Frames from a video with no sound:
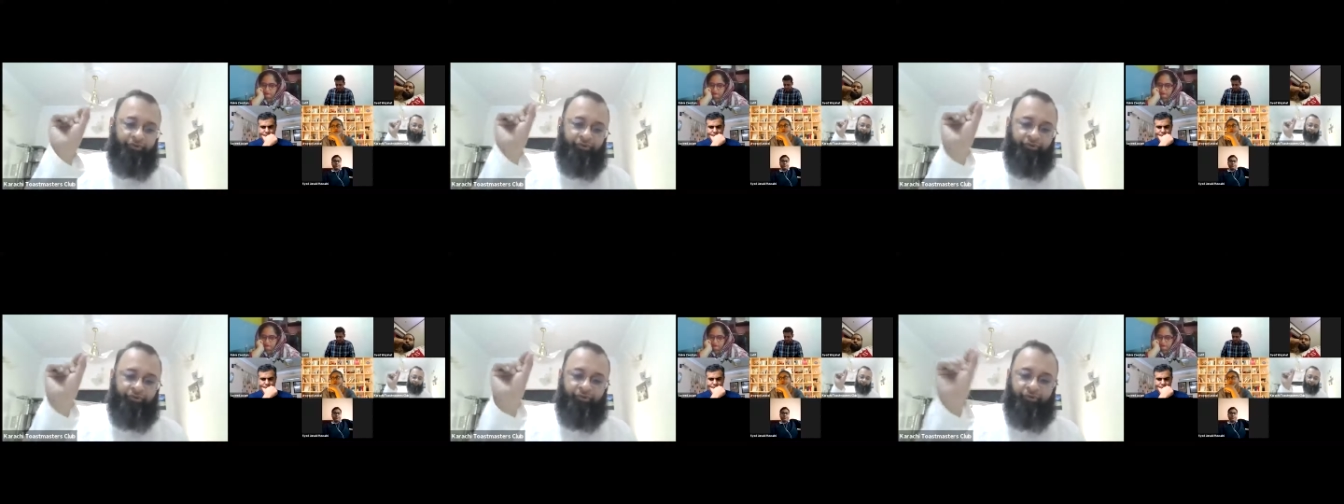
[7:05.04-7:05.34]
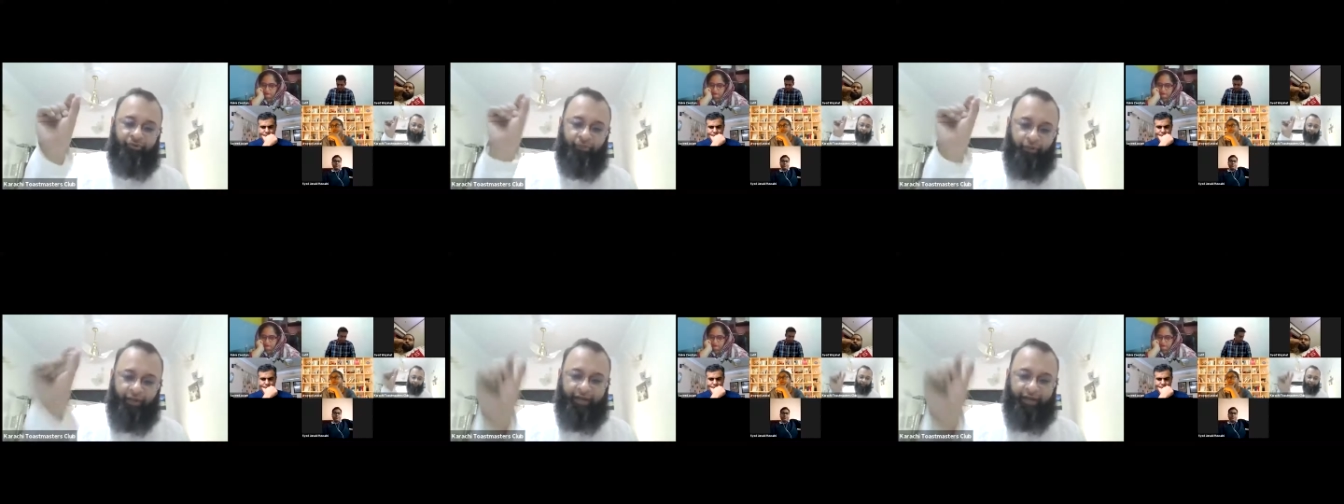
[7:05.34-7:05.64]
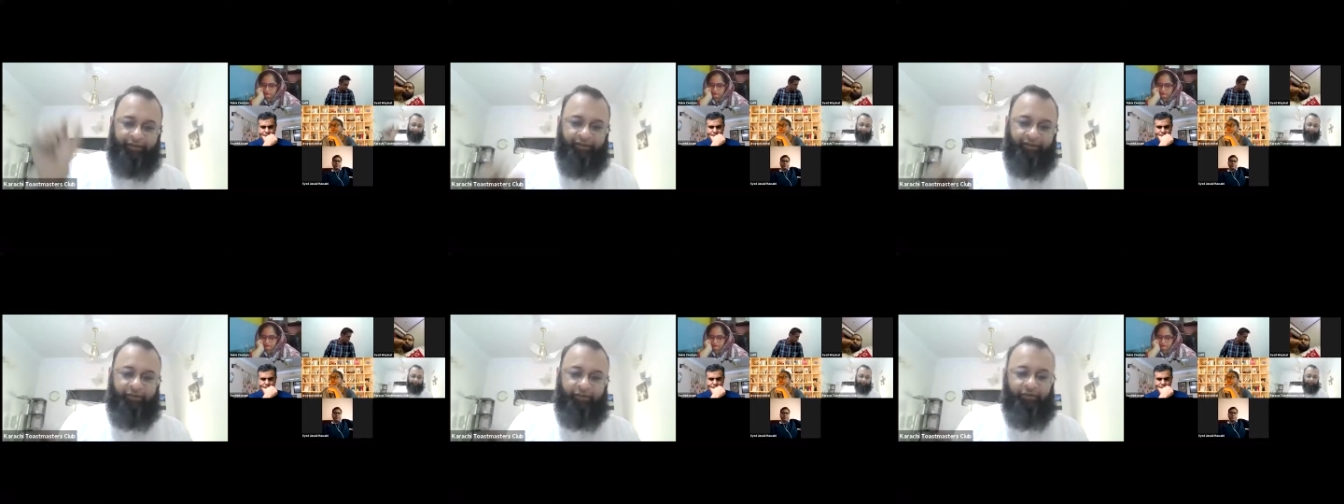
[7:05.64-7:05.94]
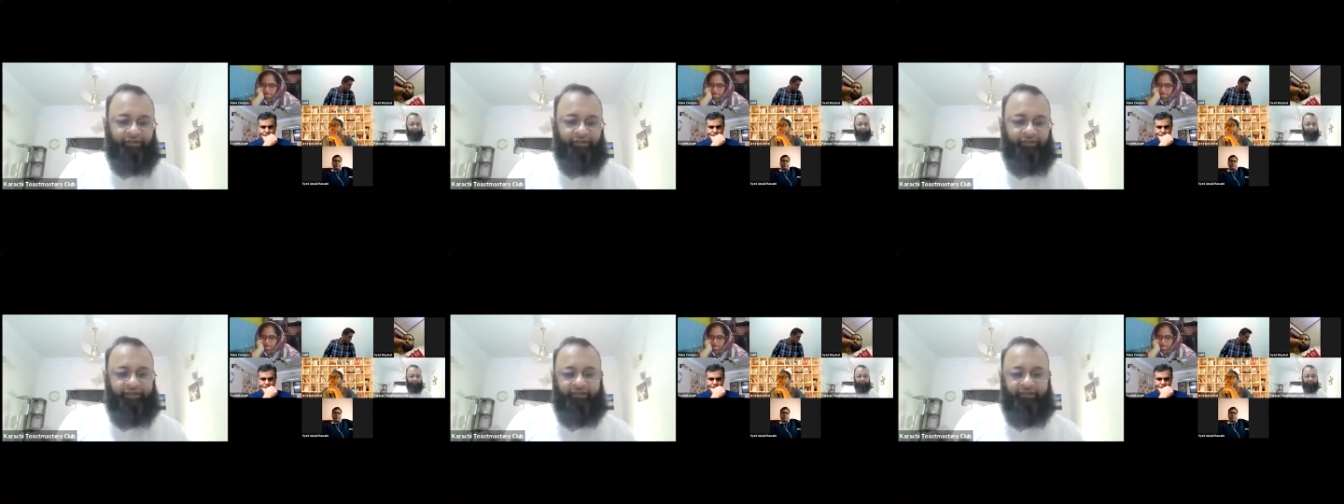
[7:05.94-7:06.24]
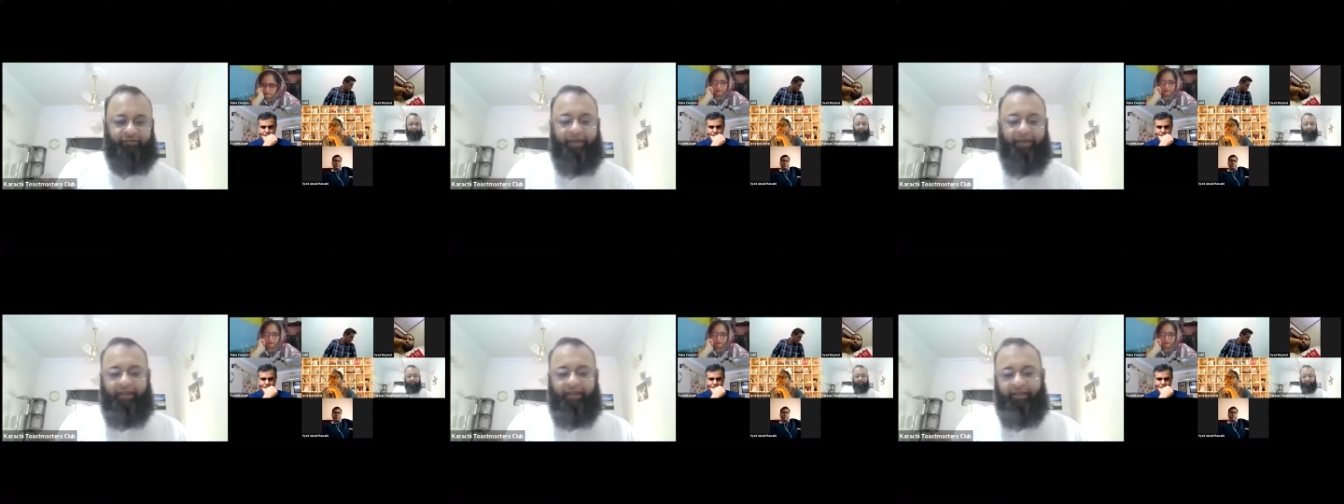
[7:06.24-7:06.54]
should look at the
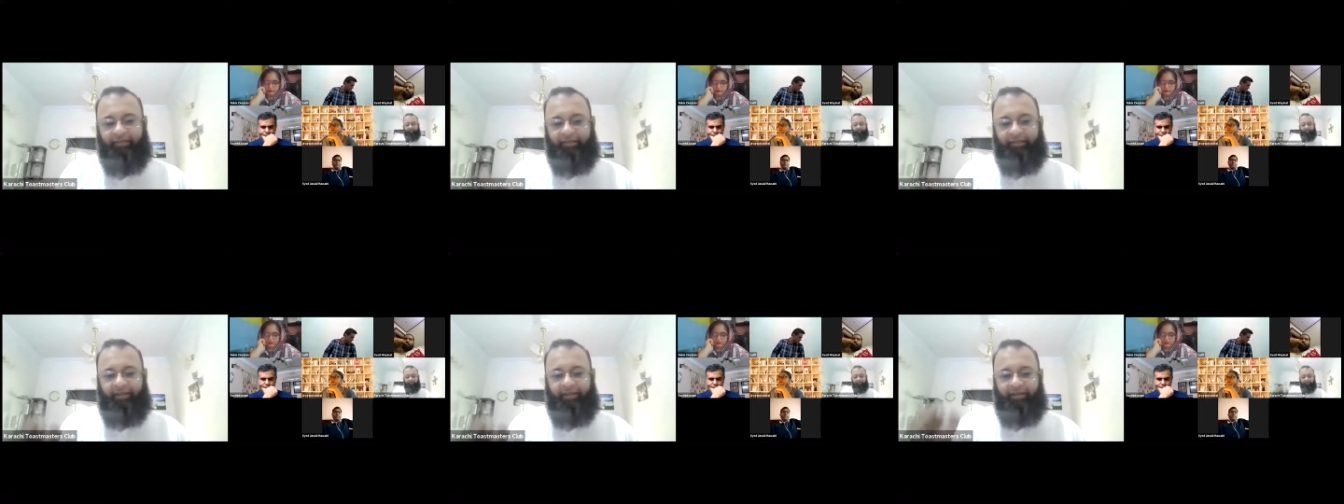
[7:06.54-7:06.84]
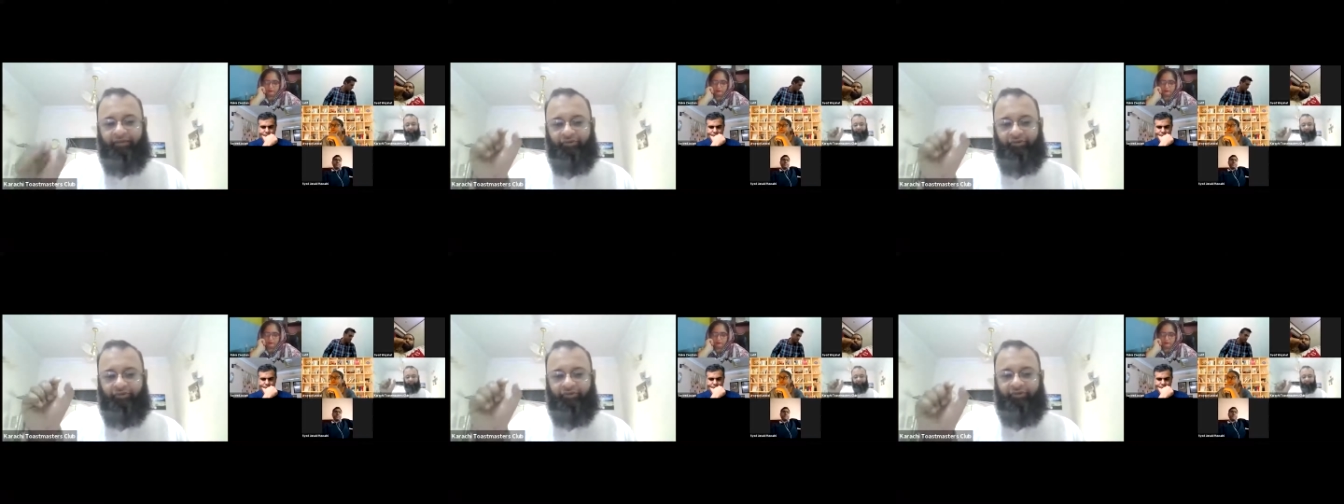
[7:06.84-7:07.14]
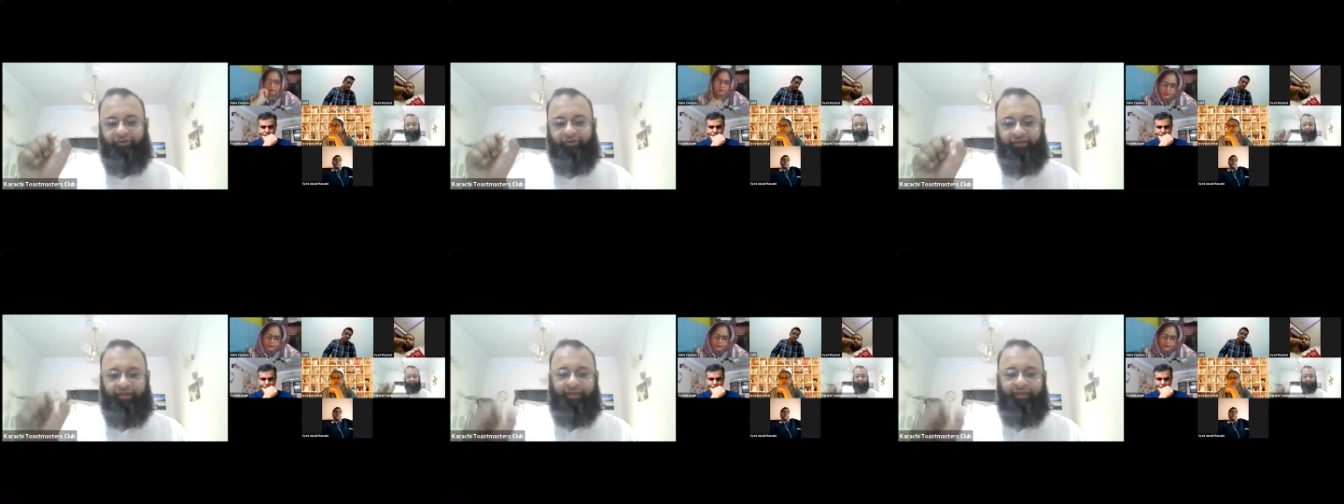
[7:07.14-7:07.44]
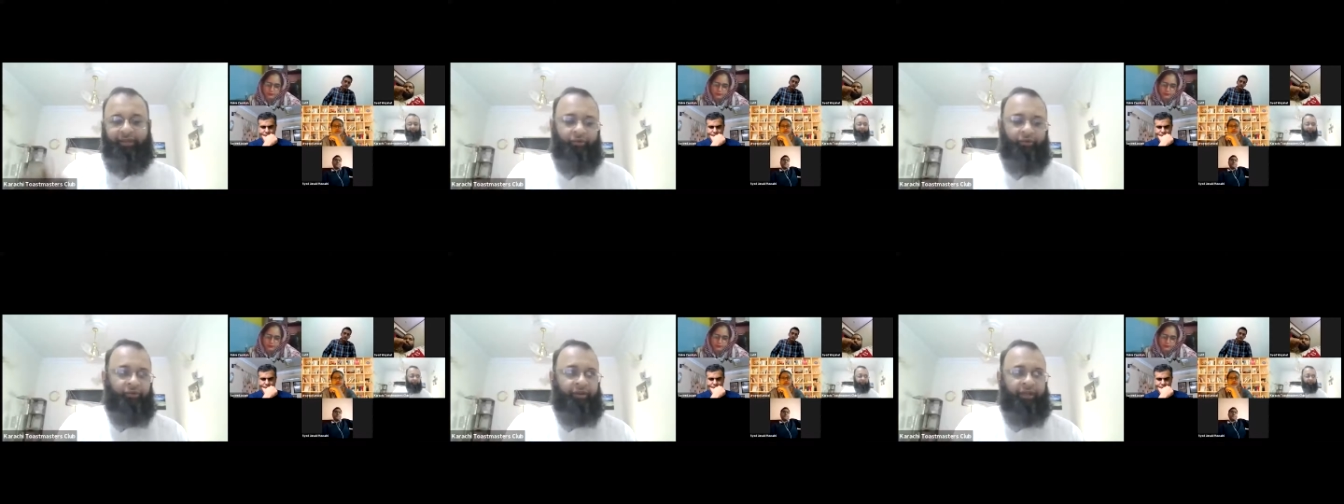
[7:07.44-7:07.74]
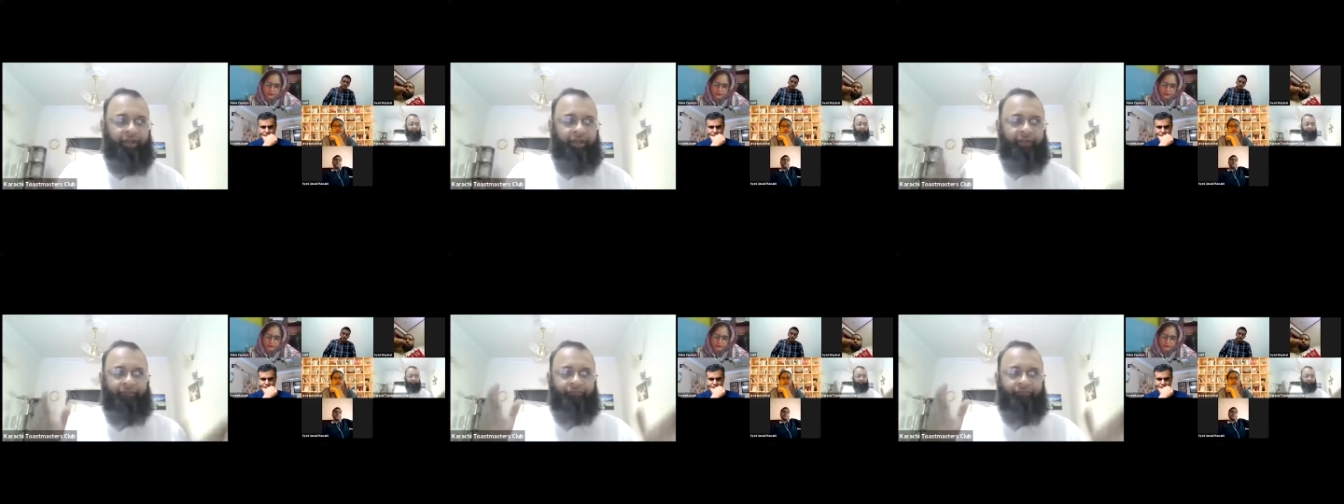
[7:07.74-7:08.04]
contest ballot and you should say,
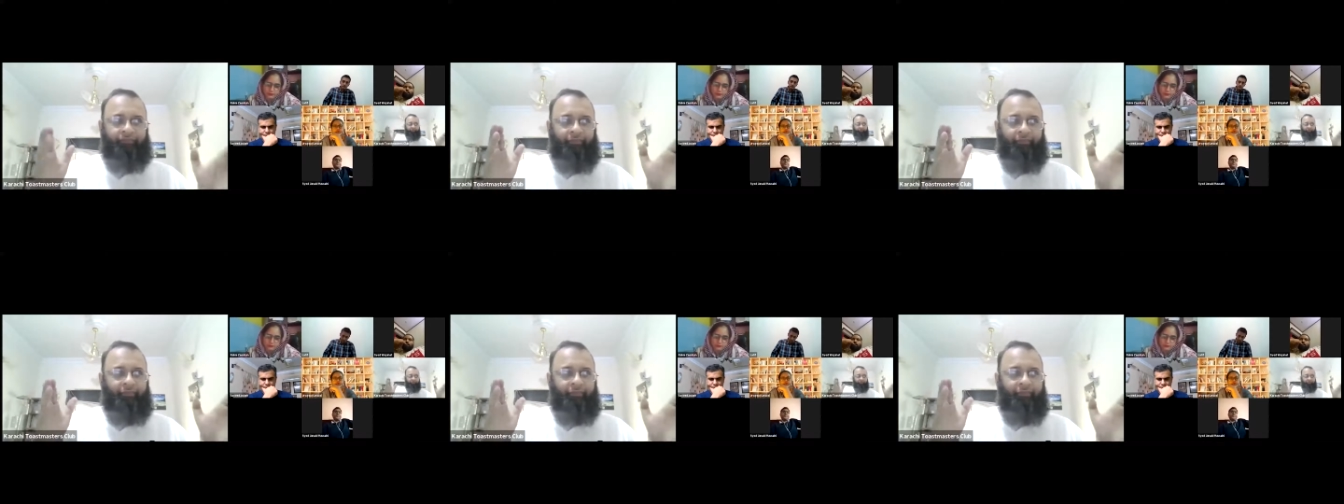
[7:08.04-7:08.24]
okay,